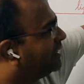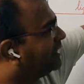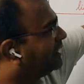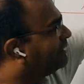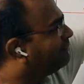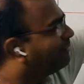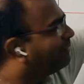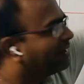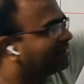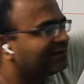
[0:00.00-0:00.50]
in
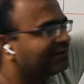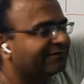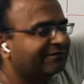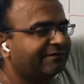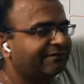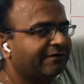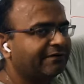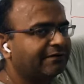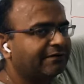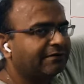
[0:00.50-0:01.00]
the path
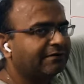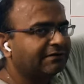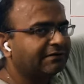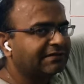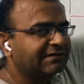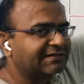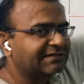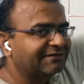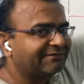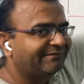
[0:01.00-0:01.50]
of
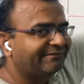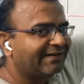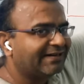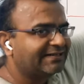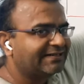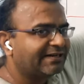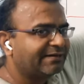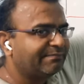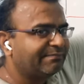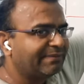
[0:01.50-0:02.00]
this
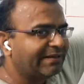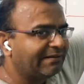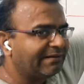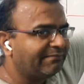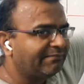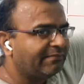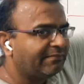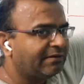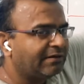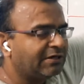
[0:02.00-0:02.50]
reflected
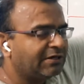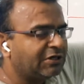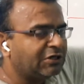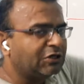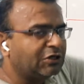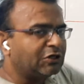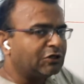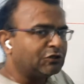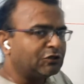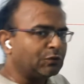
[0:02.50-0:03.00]
beam,
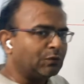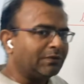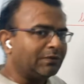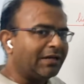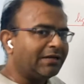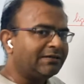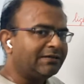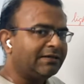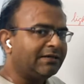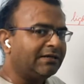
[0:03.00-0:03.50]
so
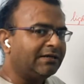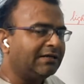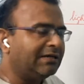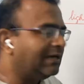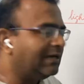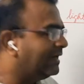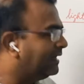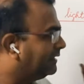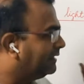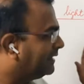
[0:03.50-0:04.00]
that
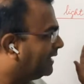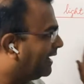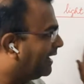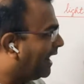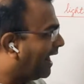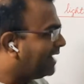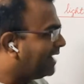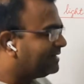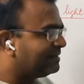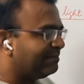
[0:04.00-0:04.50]
the
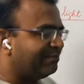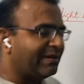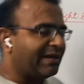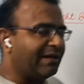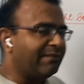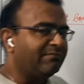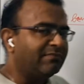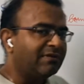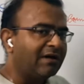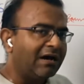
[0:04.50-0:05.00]
light
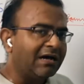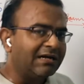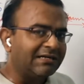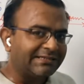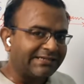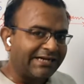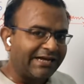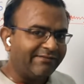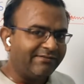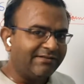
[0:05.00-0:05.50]
beam
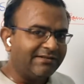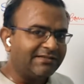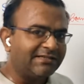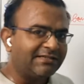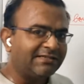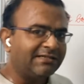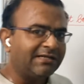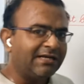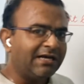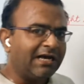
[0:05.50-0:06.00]

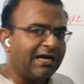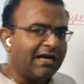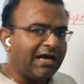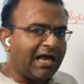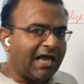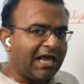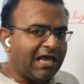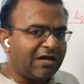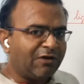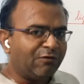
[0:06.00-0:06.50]
travels
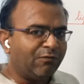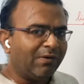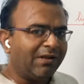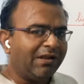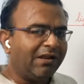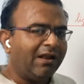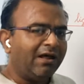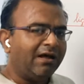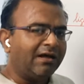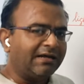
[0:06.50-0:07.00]

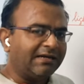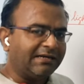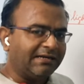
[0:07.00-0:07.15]
equal